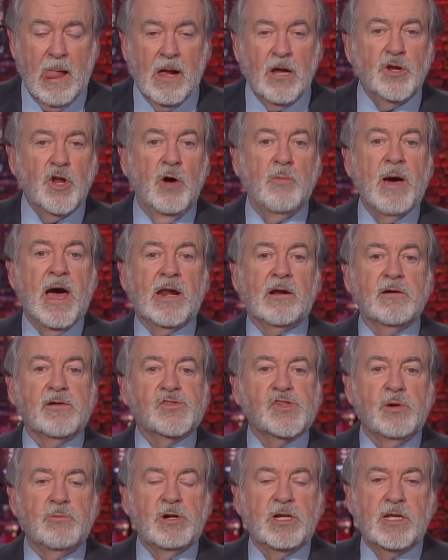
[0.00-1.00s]
No matter if
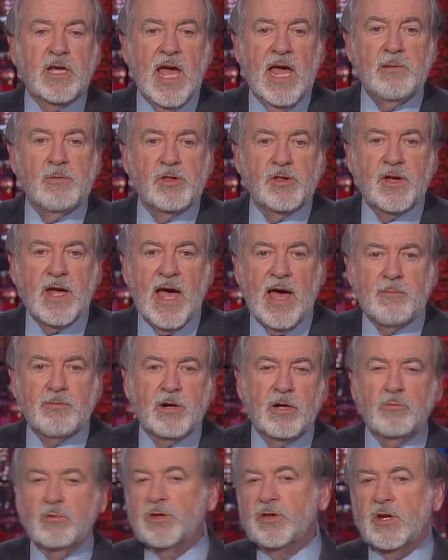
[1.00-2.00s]
someone came to the
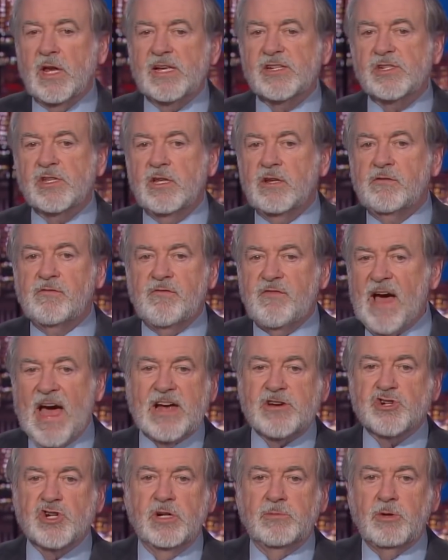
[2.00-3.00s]
Capitol with less than
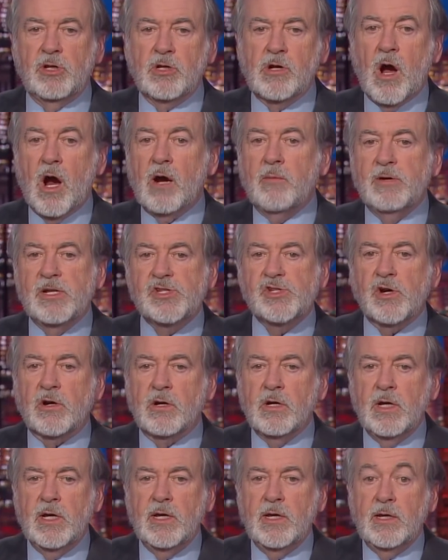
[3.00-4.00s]
fashionable garments,
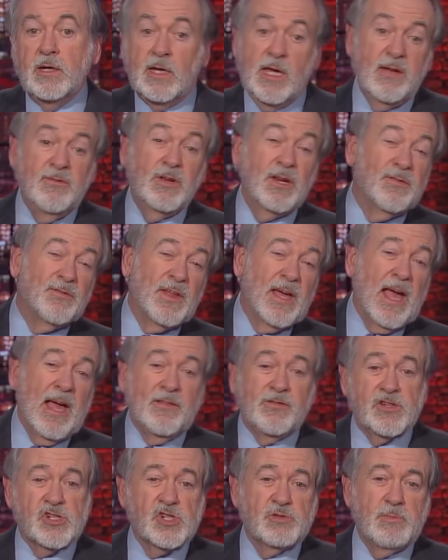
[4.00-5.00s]
or even if they
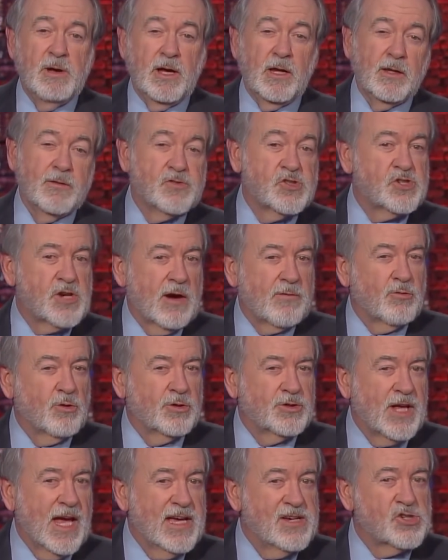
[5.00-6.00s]
had the smell of
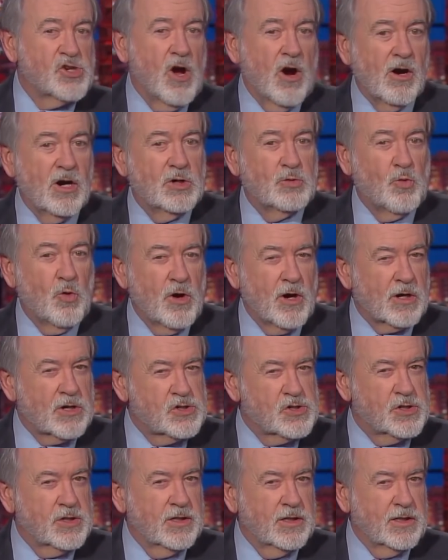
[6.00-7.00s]
several days' hard work
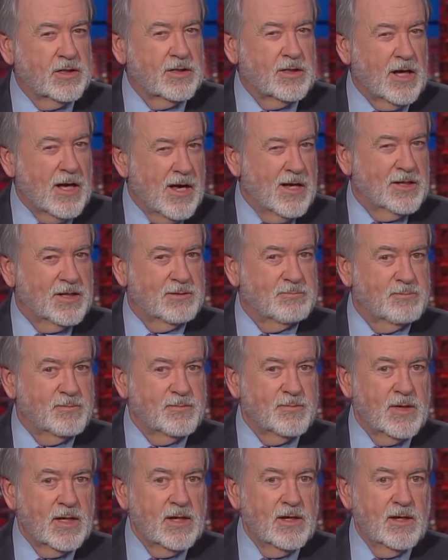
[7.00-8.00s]
still on them,
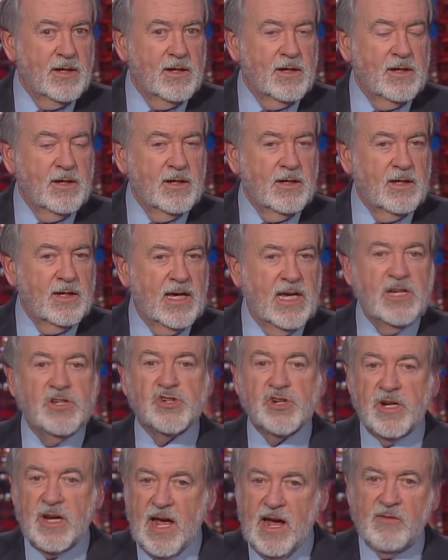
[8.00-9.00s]

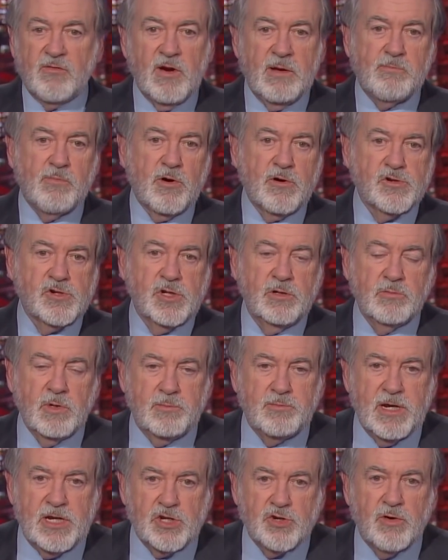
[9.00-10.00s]
each and every person
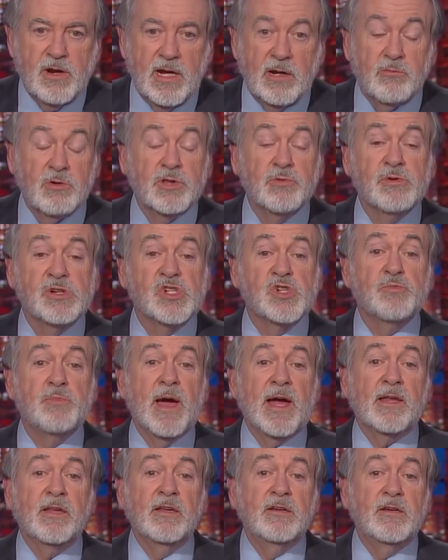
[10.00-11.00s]
would be treated with
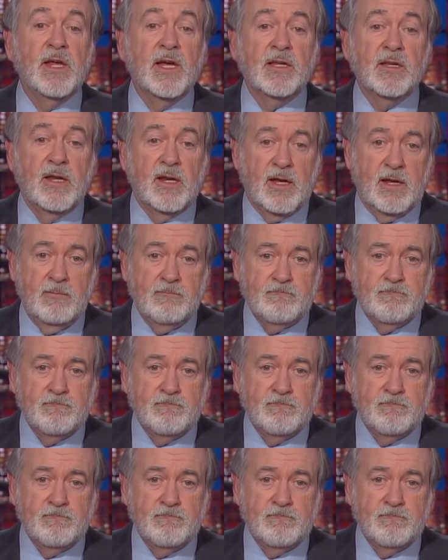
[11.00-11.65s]
respect and dignity.